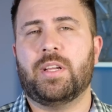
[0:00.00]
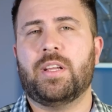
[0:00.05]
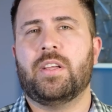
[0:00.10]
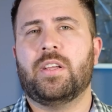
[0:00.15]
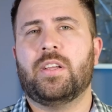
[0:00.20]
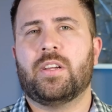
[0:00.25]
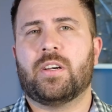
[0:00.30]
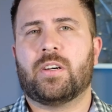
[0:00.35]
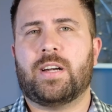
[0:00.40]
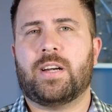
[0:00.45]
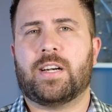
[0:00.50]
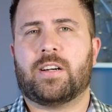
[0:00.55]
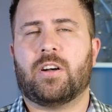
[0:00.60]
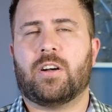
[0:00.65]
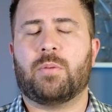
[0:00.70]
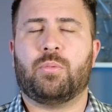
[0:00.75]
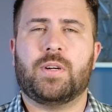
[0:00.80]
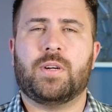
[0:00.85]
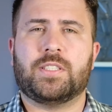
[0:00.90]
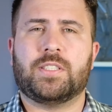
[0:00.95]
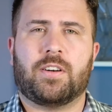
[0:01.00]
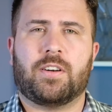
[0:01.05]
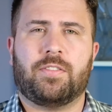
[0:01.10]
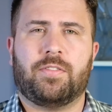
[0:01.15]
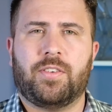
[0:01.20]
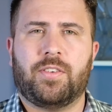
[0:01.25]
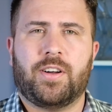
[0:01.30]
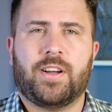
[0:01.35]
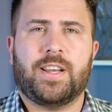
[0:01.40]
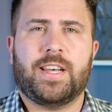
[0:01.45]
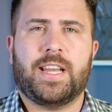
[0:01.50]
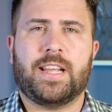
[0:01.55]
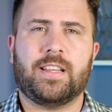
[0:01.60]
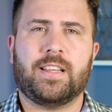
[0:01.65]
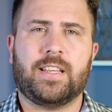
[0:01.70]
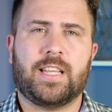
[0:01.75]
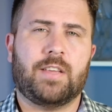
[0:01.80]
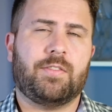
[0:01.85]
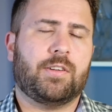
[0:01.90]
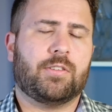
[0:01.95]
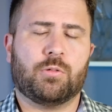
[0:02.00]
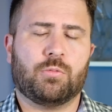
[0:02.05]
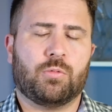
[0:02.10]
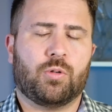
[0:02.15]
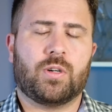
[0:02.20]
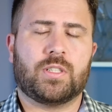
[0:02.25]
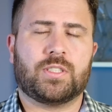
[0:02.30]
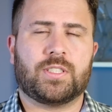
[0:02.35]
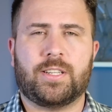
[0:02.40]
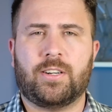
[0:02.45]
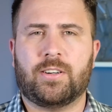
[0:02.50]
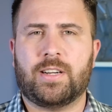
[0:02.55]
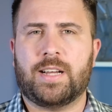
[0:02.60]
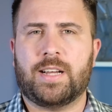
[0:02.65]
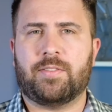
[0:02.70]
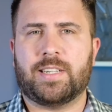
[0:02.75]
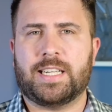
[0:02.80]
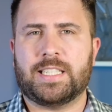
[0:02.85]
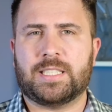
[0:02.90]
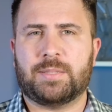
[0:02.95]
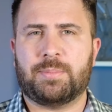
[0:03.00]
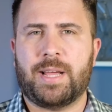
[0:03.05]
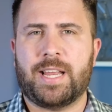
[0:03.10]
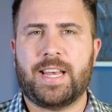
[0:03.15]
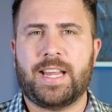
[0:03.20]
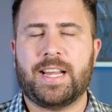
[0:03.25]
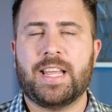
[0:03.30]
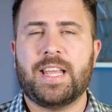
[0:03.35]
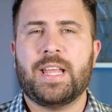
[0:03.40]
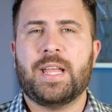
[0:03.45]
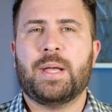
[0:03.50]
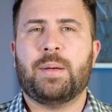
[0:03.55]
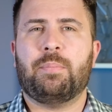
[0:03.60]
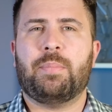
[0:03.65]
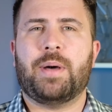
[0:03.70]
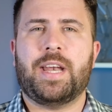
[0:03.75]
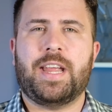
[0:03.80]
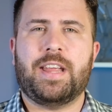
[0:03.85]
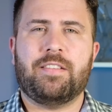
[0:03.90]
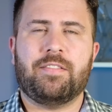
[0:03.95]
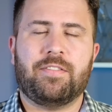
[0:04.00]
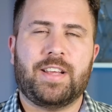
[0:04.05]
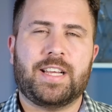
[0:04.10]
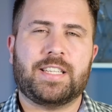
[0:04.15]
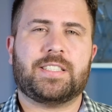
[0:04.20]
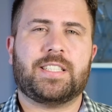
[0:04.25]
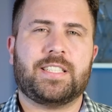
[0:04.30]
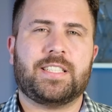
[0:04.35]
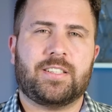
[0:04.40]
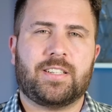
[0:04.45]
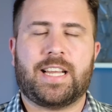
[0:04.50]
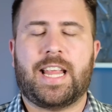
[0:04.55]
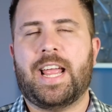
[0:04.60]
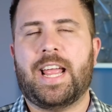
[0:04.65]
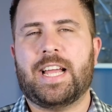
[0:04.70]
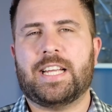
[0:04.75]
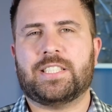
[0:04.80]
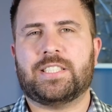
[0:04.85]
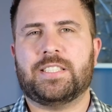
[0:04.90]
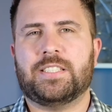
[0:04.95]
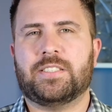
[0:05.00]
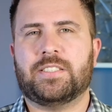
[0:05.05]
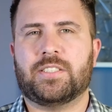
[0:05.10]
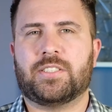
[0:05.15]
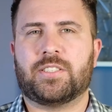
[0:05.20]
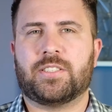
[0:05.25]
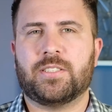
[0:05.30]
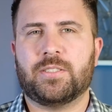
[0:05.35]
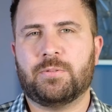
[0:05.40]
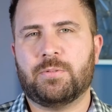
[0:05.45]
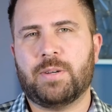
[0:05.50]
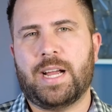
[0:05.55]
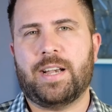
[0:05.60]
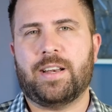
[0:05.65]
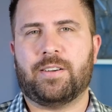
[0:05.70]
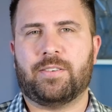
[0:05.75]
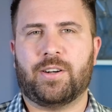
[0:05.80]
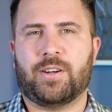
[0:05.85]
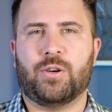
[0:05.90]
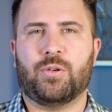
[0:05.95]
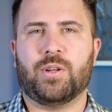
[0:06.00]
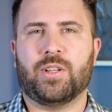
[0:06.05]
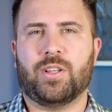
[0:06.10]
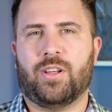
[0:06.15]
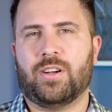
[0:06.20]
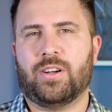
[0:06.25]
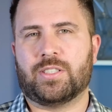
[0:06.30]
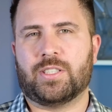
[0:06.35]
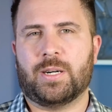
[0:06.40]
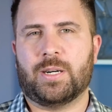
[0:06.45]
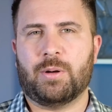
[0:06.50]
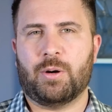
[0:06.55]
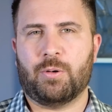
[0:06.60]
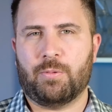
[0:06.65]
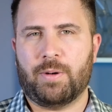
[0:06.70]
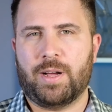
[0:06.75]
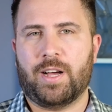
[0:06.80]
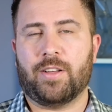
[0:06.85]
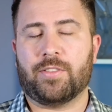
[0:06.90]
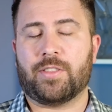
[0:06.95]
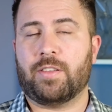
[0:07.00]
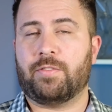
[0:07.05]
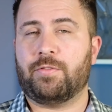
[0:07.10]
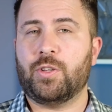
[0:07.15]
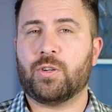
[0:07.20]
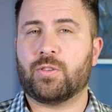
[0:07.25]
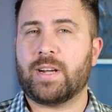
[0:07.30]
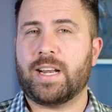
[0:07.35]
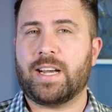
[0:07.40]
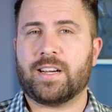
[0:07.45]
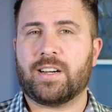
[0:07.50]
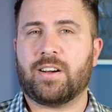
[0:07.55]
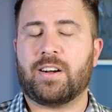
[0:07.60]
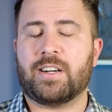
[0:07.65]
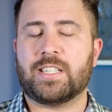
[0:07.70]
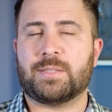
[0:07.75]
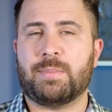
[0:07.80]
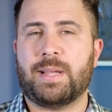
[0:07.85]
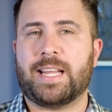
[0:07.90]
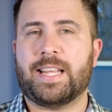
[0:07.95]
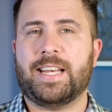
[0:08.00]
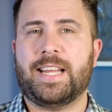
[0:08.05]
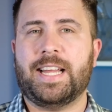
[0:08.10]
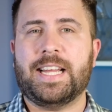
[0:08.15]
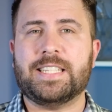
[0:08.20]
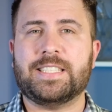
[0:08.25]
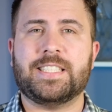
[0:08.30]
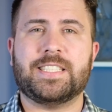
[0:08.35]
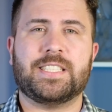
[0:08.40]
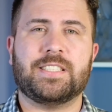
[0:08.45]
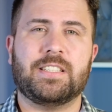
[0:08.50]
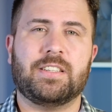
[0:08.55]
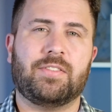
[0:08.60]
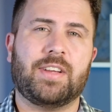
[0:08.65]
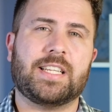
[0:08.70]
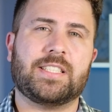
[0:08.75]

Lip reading: Credit card points are fun and can give you rewards on your everyday spending, but investing your cash is the true way to grow long-term wealth. A few credit cards make it easy to invest